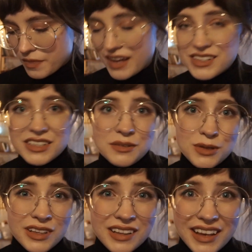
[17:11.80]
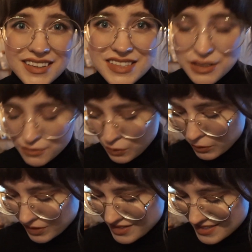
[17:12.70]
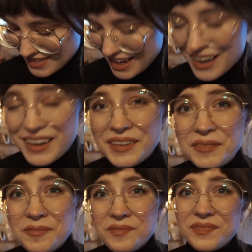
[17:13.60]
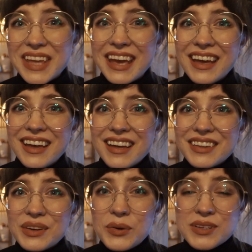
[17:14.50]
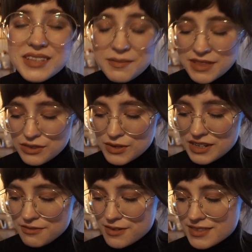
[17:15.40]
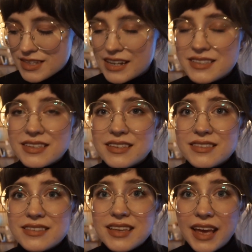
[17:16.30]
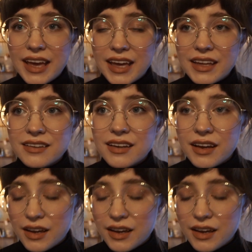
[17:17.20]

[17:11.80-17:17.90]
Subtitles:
actually really like stiff cords. The cords come in 3 different sizes, and